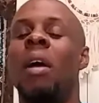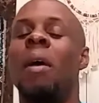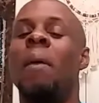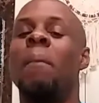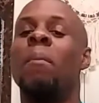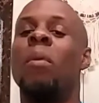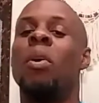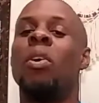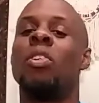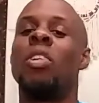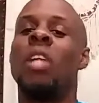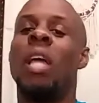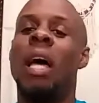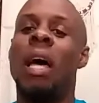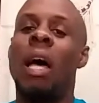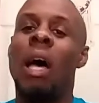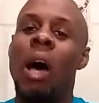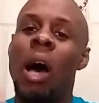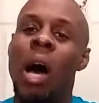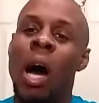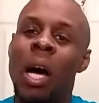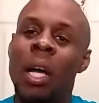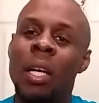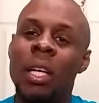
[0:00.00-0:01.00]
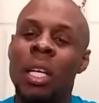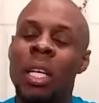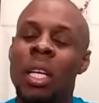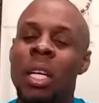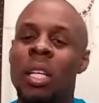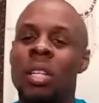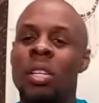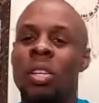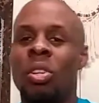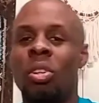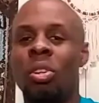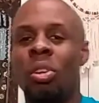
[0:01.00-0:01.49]
but on
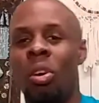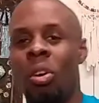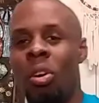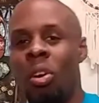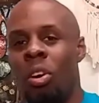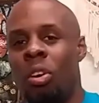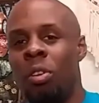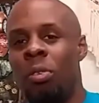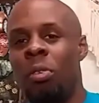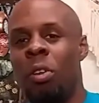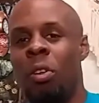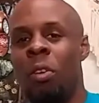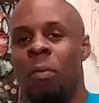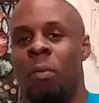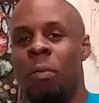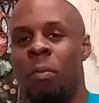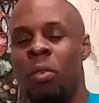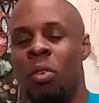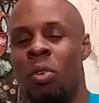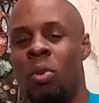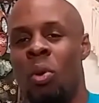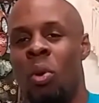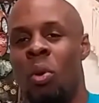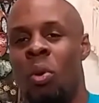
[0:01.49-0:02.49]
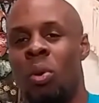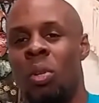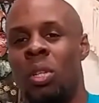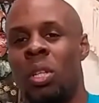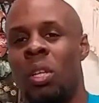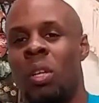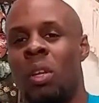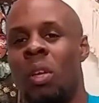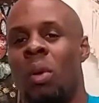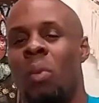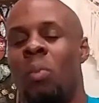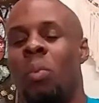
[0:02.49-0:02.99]
the third note,
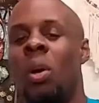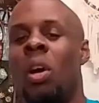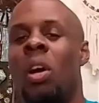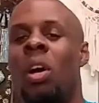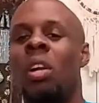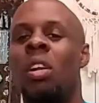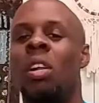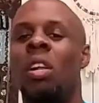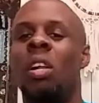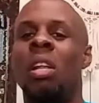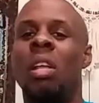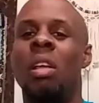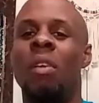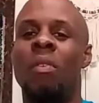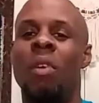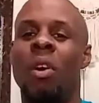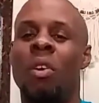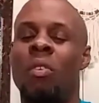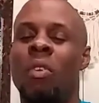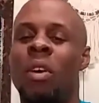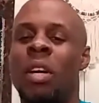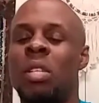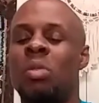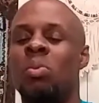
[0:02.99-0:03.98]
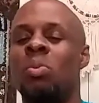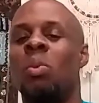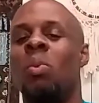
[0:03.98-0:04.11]
we're going to leave a rest.